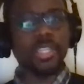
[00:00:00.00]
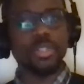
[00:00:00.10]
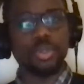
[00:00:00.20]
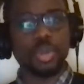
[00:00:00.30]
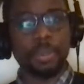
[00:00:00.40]
to
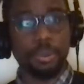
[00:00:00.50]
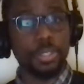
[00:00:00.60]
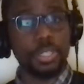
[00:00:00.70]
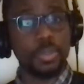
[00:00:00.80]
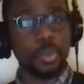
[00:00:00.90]
do
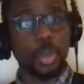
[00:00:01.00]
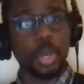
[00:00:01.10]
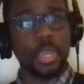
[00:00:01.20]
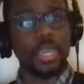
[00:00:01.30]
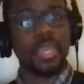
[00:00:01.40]
important
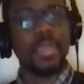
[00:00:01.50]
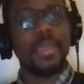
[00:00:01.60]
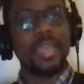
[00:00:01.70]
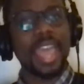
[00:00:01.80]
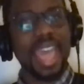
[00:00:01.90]
work
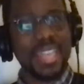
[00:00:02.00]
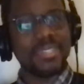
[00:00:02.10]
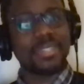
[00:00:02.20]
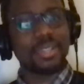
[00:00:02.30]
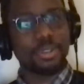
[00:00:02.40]

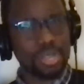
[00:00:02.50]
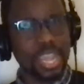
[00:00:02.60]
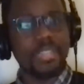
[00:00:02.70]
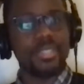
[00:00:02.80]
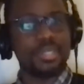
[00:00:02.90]
as
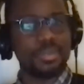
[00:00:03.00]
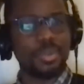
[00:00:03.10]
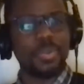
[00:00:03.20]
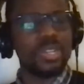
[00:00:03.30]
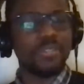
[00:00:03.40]
creators we
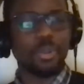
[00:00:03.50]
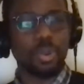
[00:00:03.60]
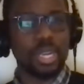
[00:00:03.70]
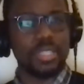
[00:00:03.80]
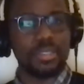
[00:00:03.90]
didn't even
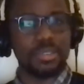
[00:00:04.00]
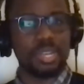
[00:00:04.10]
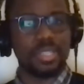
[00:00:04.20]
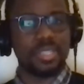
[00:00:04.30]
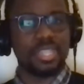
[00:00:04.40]
call ourselves
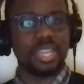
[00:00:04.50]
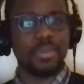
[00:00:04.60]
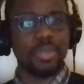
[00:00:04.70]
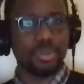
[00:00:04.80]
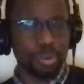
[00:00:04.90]
creators then
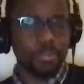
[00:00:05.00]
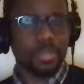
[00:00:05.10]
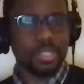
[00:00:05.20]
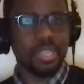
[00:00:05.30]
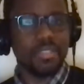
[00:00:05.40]
we thought of
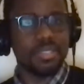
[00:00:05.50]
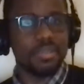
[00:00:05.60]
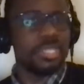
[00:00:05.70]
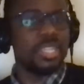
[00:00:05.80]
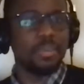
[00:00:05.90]
ourselves as
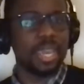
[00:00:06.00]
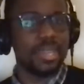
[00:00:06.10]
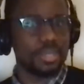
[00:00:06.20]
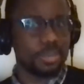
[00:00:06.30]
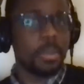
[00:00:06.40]
media
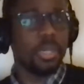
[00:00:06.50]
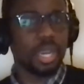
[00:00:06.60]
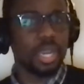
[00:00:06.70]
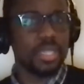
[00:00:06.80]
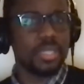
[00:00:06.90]
makers as
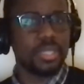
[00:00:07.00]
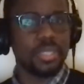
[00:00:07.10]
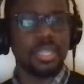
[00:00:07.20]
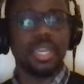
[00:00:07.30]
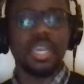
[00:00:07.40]

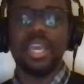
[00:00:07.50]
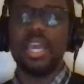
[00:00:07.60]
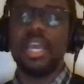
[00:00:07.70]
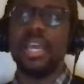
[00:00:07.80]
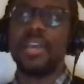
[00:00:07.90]
podcasters
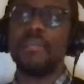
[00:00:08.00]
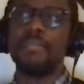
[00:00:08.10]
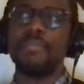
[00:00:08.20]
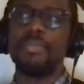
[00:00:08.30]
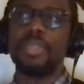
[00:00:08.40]

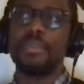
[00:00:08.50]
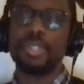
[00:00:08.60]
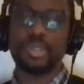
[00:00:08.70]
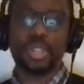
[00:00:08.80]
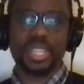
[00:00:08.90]
um,
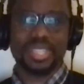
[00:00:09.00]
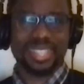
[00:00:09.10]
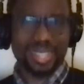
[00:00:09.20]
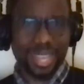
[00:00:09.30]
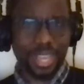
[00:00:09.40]
but so there's
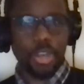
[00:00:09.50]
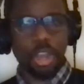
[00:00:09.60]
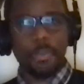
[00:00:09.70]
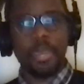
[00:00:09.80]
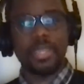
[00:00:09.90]
this
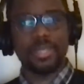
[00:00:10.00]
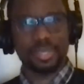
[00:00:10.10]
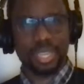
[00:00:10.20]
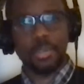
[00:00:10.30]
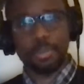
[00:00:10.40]
economic
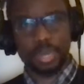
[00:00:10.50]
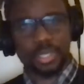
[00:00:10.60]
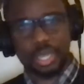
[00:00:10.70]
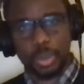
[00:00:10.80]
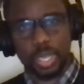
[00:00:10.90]

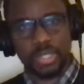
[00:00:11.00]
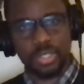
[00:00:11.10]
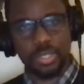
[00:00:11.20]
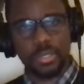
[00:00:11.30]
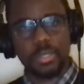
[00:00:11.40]
sustainability
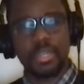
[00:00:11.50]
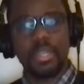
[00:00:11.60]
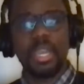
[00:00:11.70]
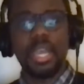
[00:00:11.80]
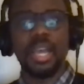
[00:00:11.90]
question
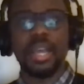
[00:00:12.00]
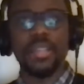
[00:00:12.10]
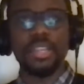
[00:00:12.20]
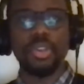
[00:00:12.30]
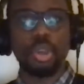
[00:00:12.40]
uh,
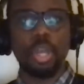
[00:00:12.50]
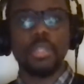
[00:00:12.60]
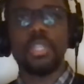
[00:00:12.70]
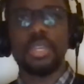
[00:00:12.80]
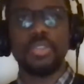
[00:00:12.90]
that you con-
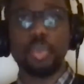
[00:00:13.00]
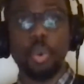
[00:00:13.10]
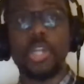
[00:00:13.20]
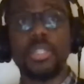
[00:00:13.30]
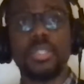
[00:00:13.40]
that you
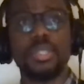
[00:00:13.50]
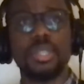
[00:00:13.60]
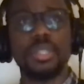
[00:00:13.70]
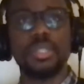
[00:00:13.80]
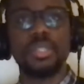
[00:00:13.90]
want to